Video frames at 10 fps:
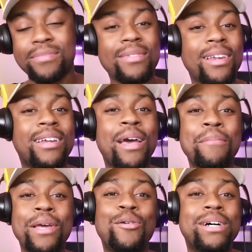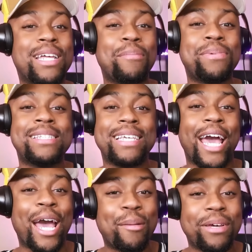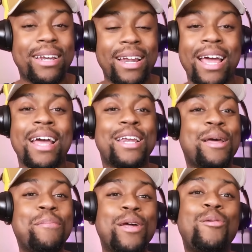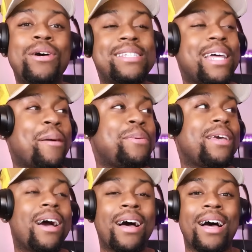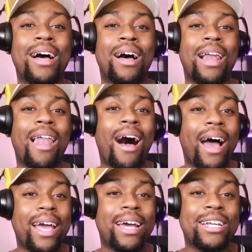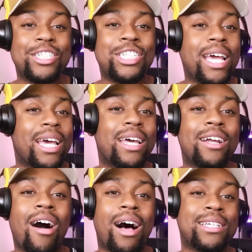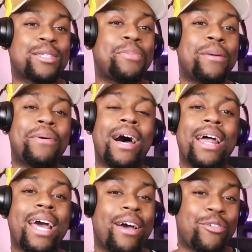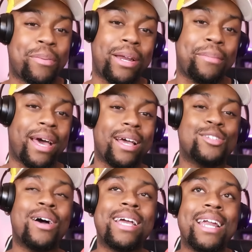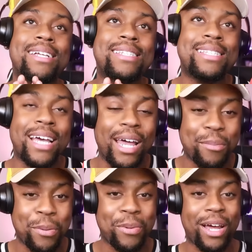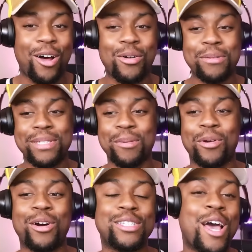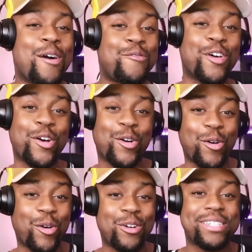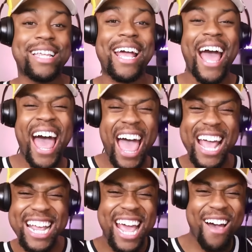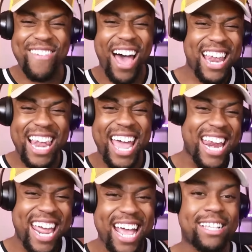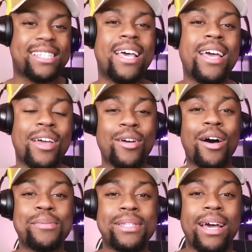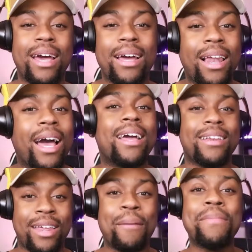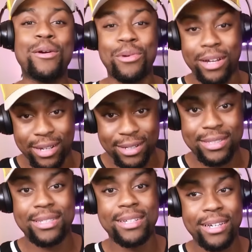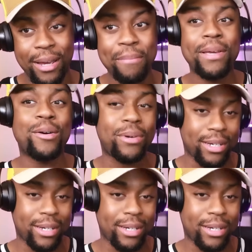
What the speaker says: Them be the ones that be scamming. Them be the ones that be lying, cheating, gossiping behind everybody back. So I cannot stand the people that hold them seminars for the girls. Like, hey, come on, ladies. You know what I'm saying? Like, them be the ones. Them be the ones.